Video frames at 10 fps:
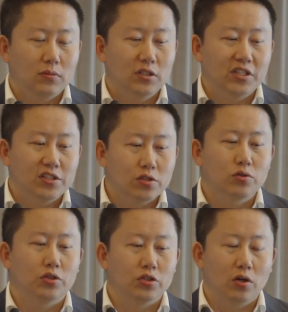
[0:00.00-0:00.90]
just
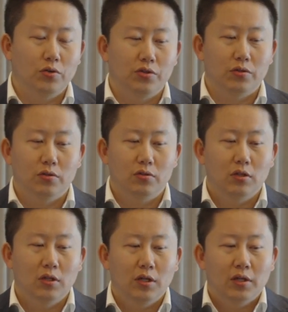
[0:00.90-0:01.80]
to show you
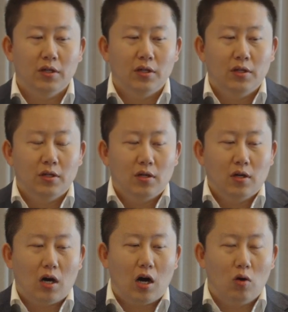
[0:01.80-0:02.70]

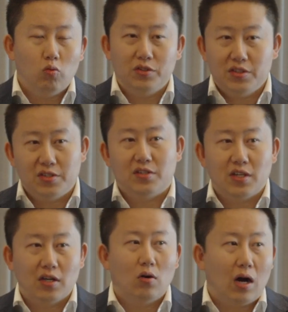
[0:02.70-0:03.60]
how would this
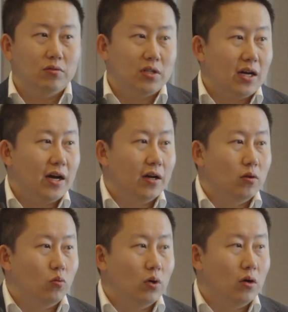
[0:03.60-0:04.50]
single outlier
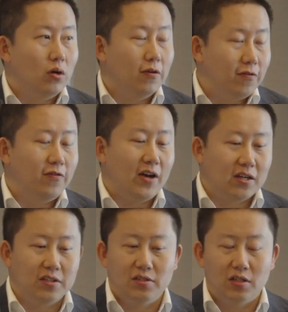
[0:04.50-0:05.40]
will
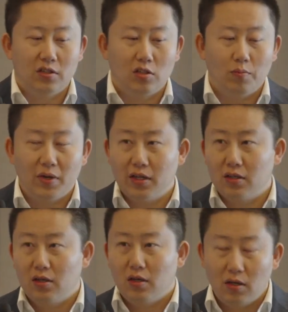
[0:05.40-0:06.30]
affect the domain
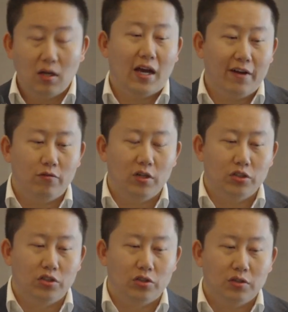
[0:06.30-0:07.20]

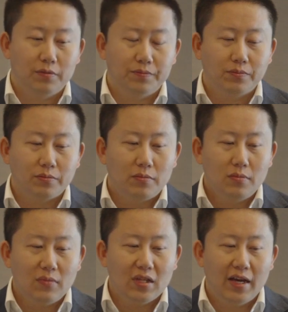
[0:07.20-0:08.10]
average.
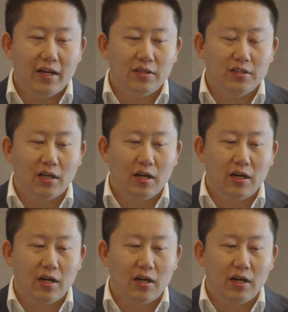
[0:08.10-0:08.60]
And